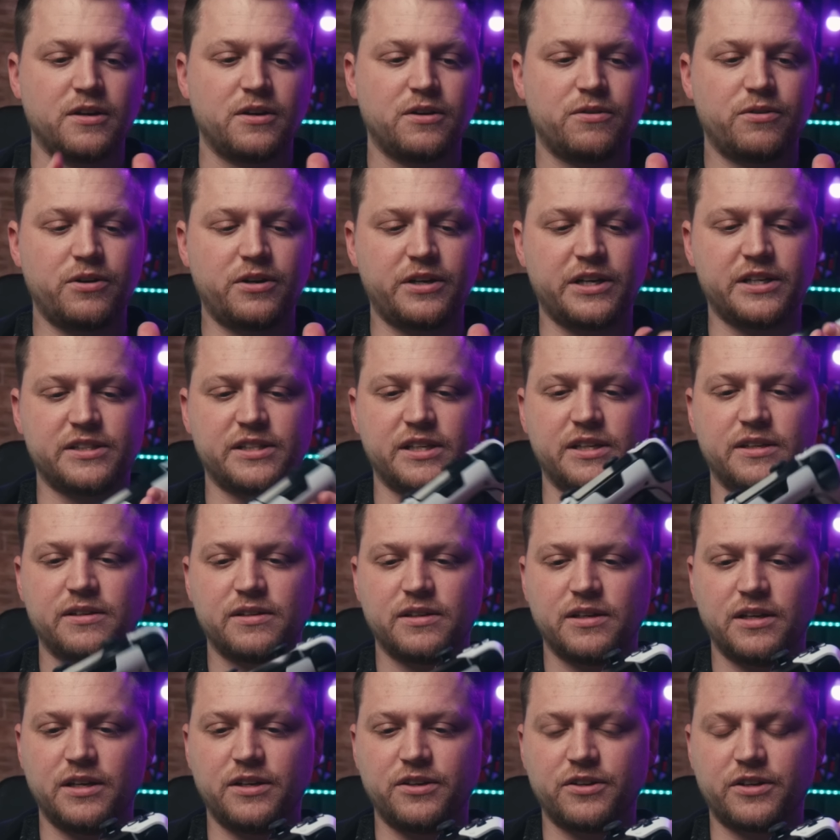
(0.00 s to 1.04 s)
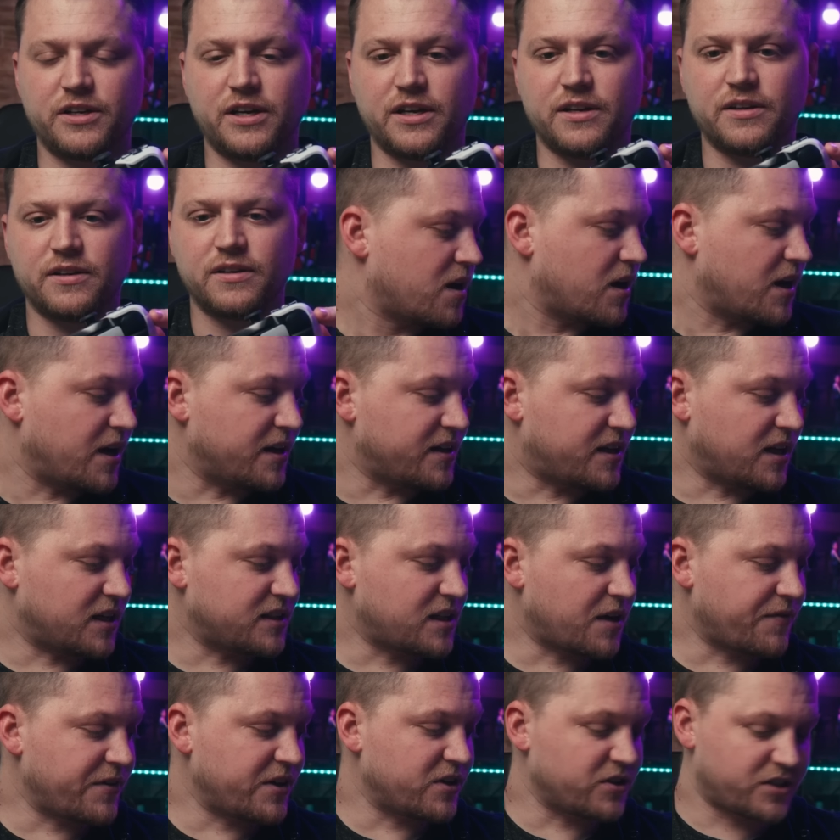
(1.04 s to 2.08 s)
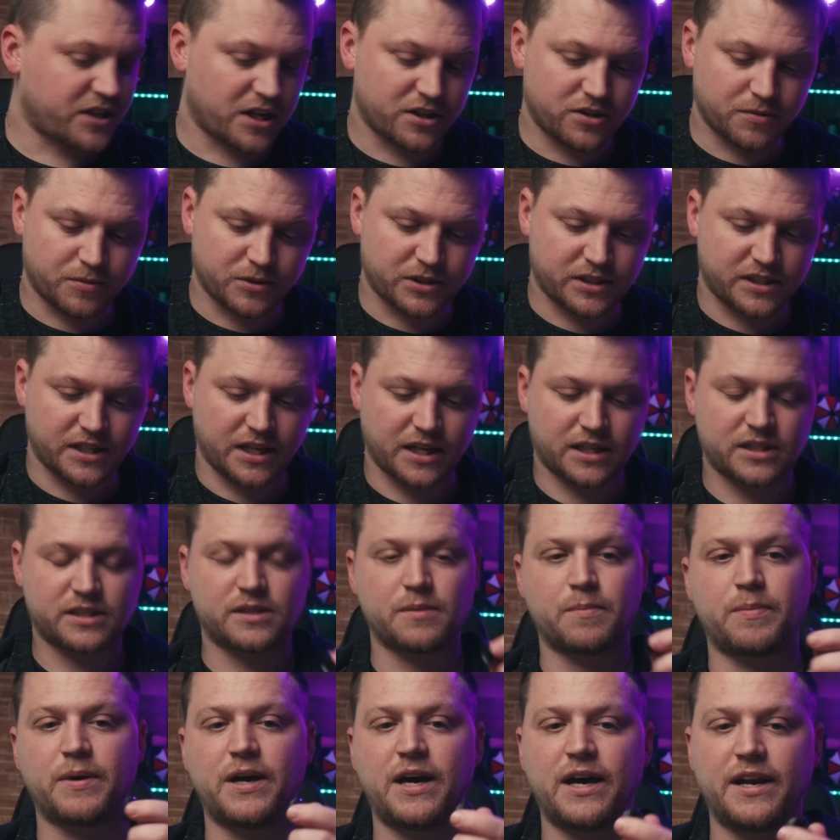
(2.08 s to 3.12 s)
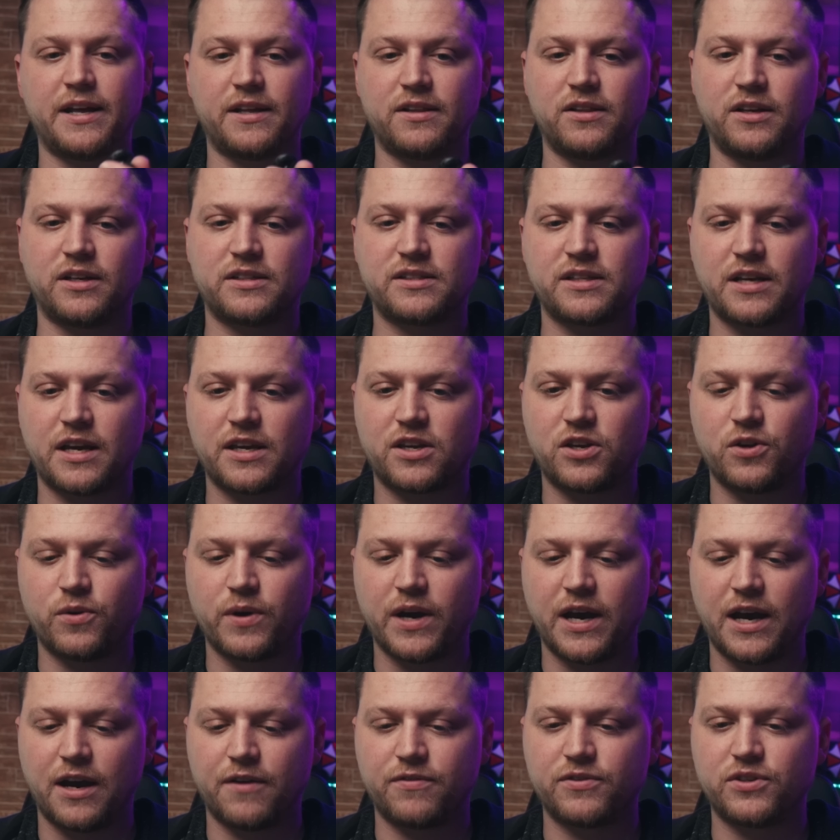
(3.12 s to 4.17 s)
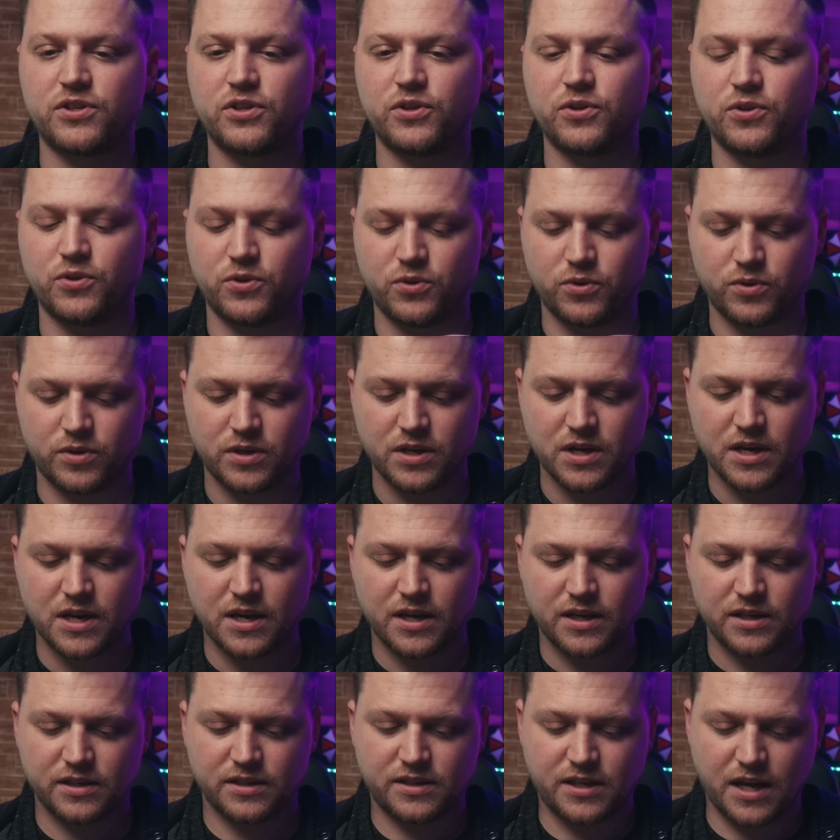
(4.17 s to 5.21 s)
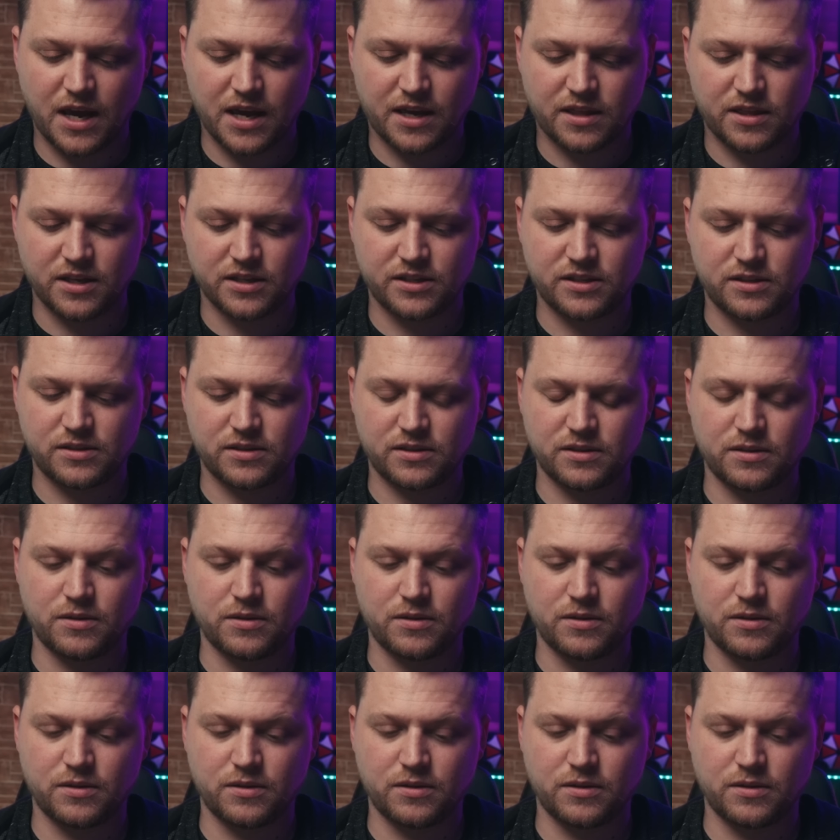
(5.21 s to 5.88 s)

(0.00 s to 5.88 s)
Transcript: Real easy, and you're good. It does have interchangeable sticks, but it looks like you have to take this